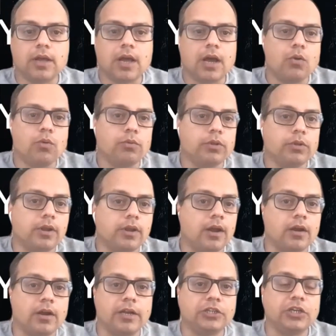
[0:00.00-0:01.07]
how with the
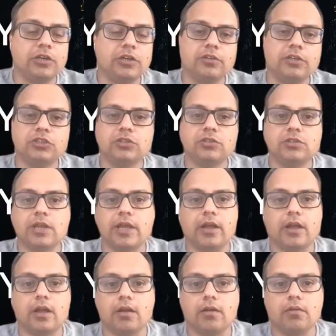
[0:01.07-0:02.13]
architectural decisions,
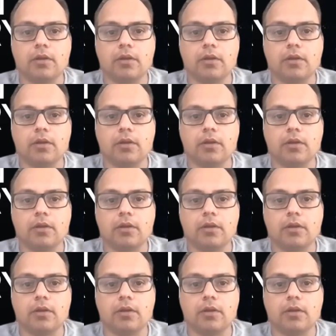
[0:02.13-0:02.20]
like